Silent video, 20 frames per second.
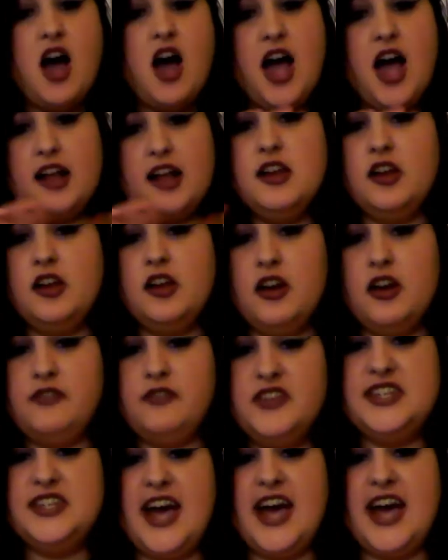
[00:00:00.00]
I can go
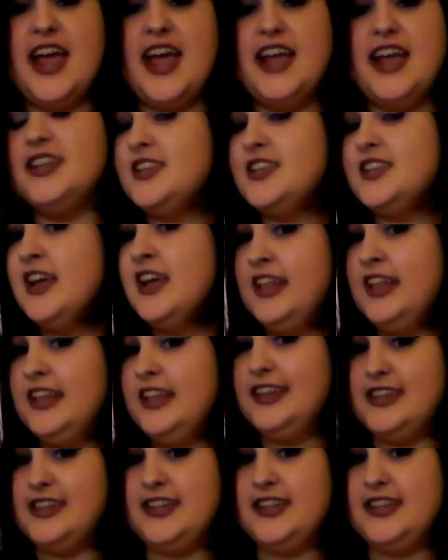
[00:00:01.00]
for days
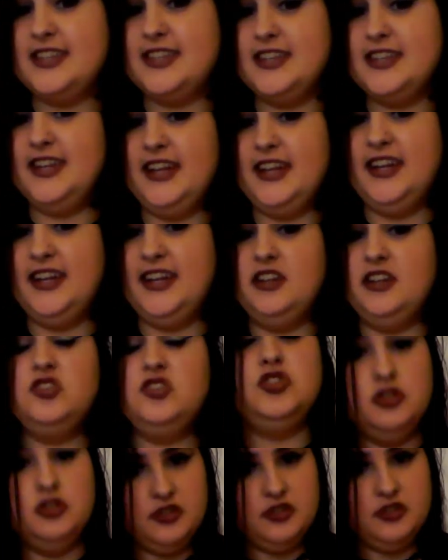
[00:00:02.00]
listening
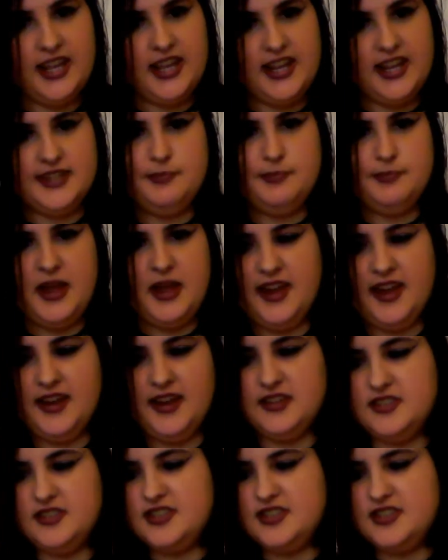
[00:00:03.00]
to these
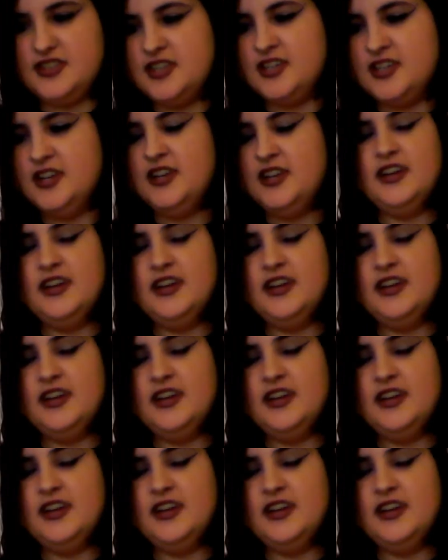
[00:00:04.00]
bands.